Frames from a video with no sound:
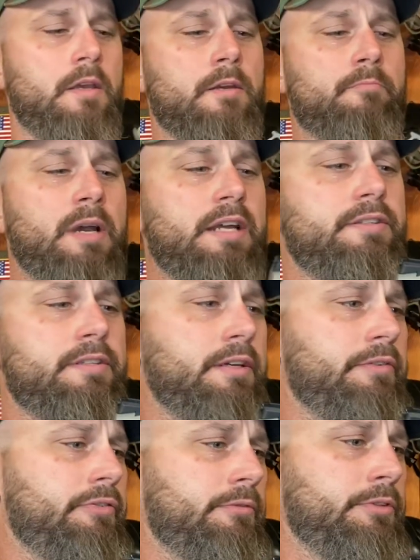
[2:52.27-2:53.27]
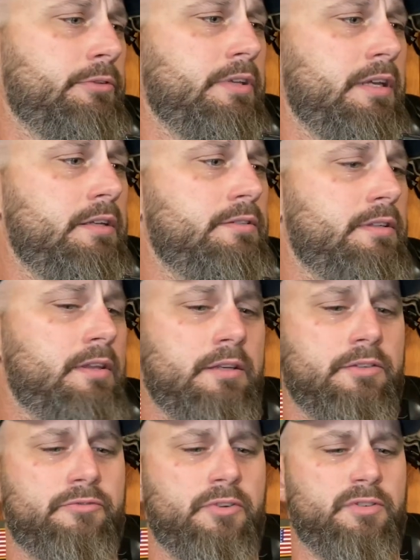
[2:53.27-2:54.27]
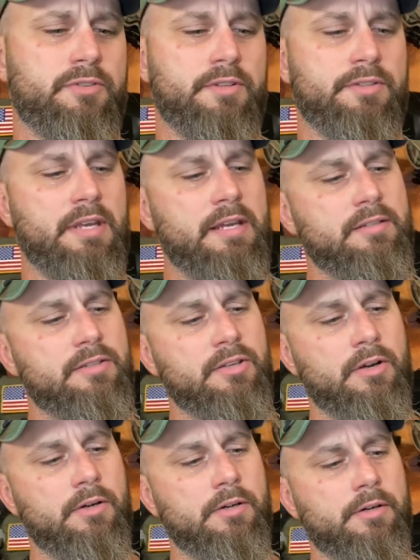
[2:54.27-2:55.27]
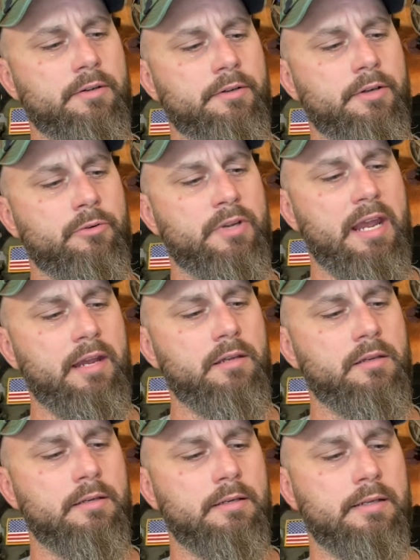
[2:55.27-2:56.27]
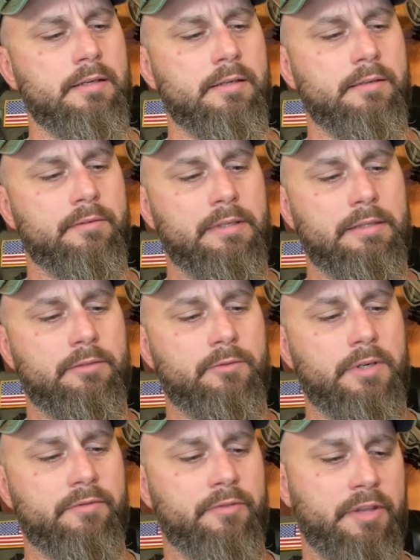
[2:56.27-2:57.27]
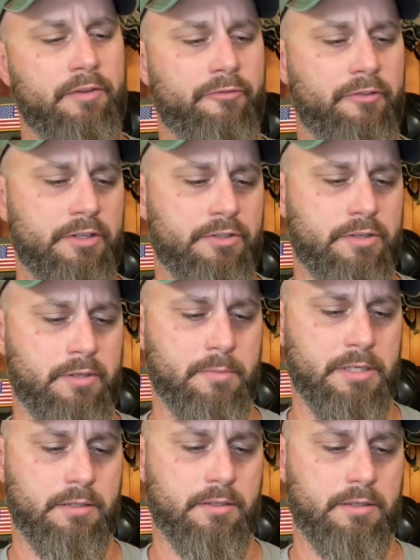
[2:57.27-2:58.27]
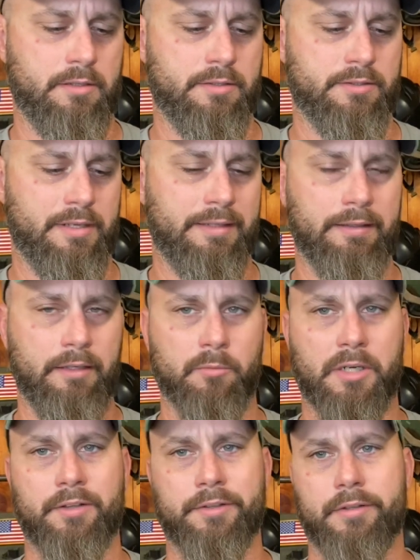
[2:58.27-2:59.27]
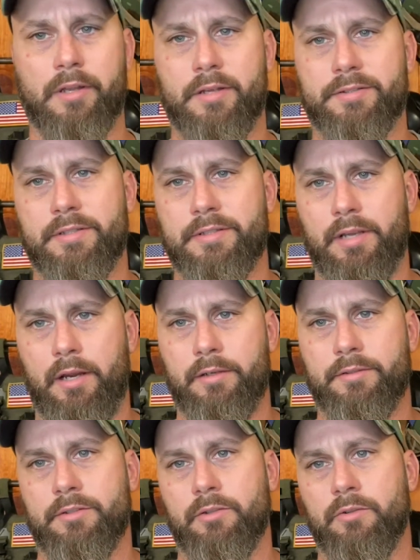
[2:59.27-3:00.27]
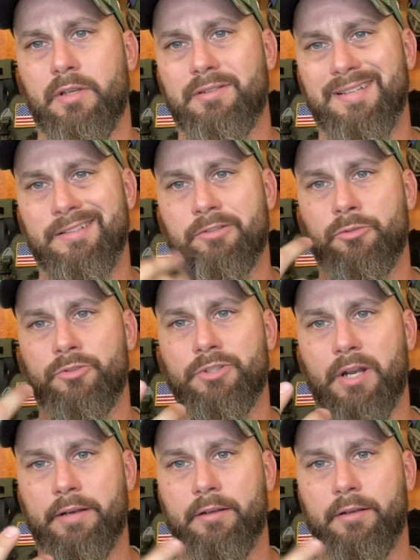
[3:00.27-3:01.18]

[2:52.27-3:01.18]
bad stuff, we'll do the easy things first. The sights are okay. Whatever they finish them in is a little bit on the glossy side, so they tend to shine a